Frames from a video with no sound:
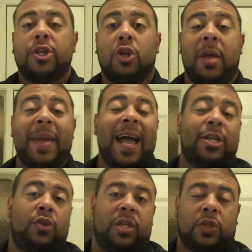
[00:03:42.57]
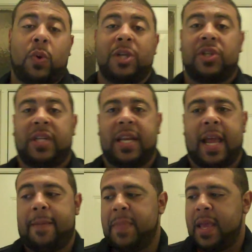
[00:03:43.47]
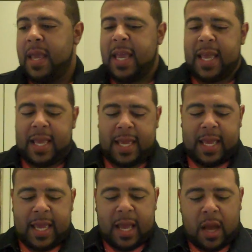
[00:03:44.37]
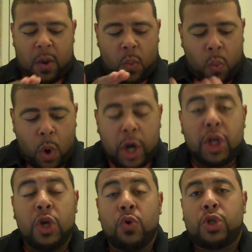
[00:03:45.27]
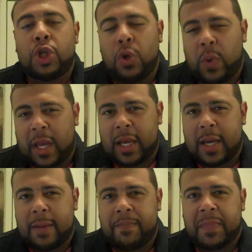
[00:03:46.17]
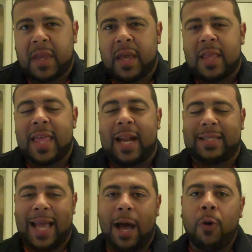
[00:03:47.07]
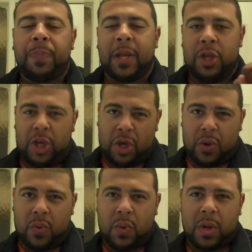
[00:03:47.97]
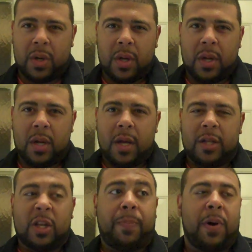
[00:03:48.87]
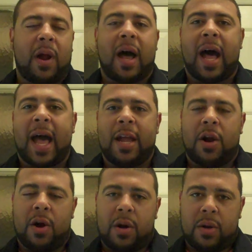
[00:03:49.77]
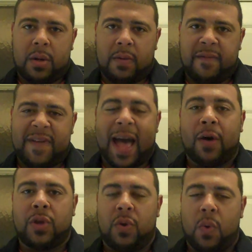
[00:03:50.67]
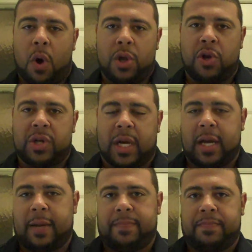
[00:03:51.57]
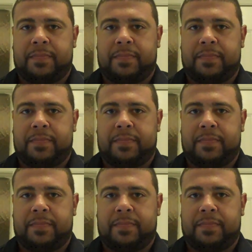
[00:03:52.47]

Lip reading: So let me ask you this question today. What are you doing that is helping you to put a higher value on your time?